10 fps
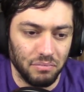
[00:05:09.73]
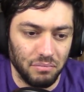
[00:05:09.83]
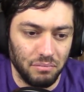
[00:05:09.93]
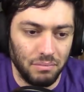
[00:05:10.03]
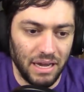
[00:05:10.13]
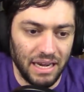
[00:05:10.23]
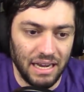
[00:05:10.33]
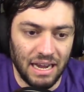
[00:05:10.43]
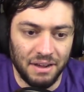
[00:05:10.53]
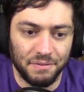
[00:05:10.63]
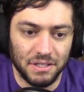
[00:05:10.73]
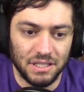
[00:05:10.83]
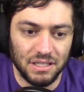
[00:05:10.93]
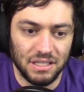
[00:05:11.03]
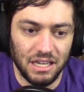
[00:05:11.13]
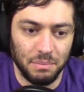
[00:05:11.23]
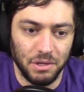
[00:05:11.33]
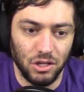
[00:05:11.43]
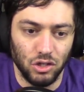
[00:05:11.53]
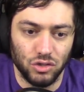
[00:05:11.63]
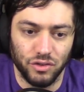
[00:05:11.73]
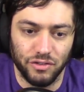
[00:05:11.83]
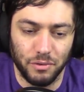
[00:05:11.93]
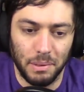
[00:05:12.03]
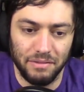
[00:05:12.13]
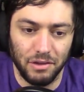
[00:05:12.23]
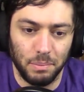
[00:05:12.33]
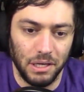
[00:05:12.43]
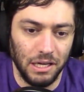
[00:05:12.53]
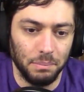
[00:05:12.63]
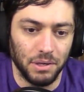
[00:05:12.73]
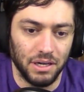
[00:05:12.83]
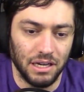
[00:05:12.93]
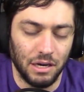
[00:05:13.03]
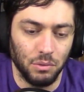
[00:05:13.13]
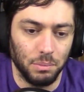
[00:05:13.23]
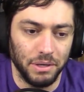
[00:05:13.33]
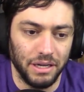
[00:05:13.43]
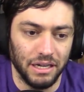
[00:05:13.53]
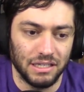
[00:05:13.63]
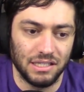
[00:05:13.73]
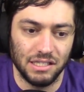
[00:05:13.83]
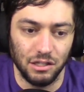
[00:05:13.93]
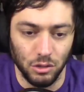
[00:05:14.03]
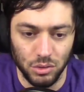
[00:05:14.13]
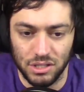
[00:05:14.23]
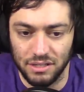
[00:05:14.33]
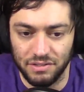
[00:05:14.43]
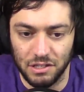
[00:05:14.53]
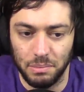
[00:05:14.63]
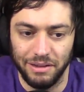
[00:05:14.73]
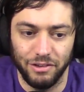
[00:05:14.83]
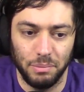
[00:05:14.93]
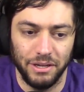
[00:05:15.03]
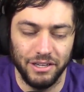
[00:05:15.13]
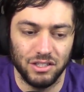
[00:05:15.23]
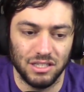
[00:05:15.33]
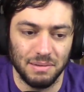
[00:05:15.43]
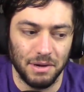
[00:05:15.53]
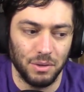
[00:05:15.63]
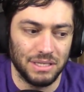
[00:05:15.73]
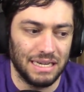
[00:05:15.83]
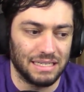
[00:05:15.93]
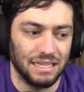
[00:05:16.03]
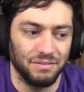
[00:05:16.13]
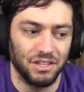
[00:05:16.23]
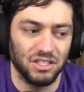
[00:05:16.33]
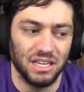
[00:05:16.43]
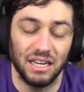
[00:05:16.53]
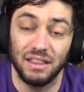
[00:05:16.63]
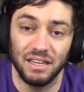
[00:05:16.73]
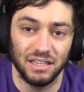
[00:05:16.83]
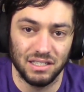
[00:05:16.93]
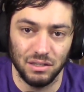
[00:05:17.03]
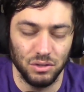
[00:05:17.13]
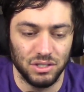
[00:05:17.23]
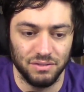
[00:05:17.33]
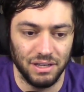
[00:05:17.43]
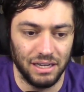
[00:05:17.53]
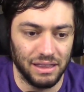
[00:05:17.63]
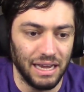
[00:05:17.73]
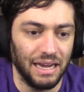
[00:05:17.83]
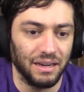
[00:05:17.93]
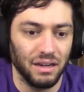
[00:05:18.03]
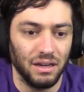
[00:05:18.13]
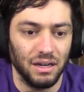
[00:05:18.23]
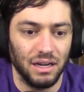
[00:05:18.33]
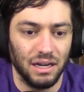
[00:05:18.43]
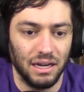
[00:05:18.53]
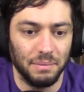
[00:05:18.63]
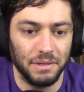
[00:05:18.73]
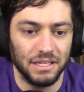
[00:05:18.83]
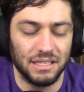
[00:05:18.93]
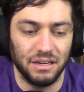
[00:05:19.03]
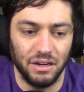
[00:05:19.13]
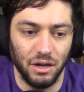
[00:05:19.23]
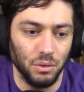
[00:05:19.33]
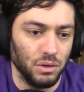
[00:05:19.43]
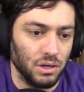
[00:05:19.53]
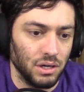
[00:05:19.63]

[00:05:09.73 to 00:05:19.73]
Many affixes can be useful for PvP, but none will be exclusive to PvP. So somebody was asking if there's anything exclusive like that, and they said no.